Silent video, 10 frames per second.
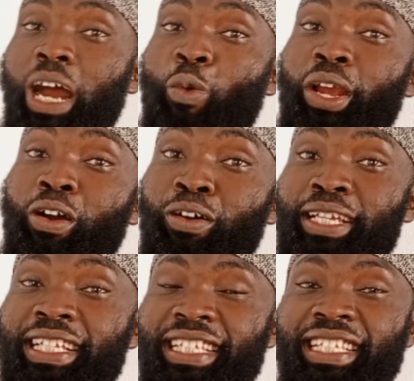and we
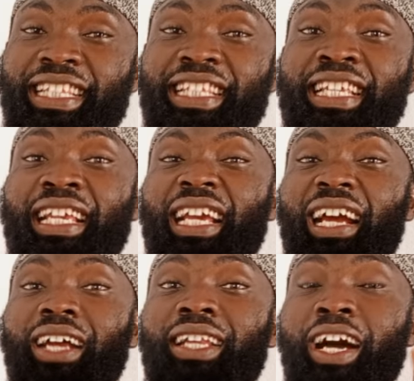call it the
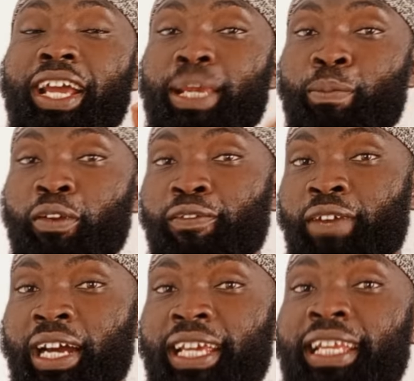naibul
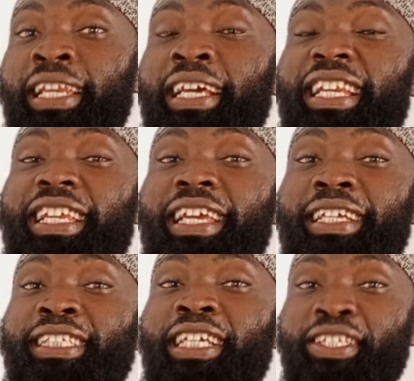fa'il, the
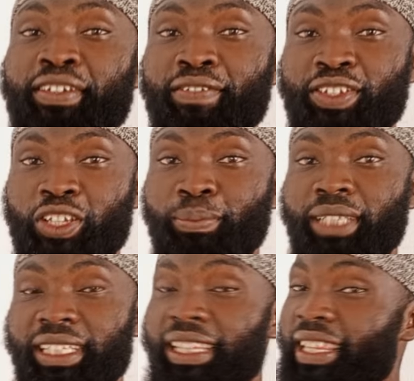agent of the
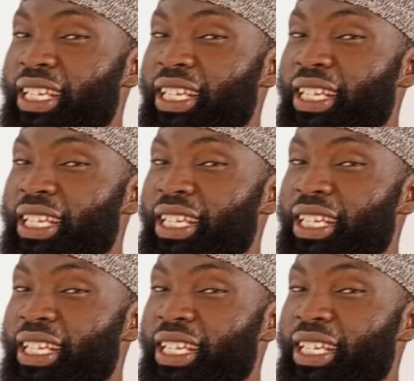subject.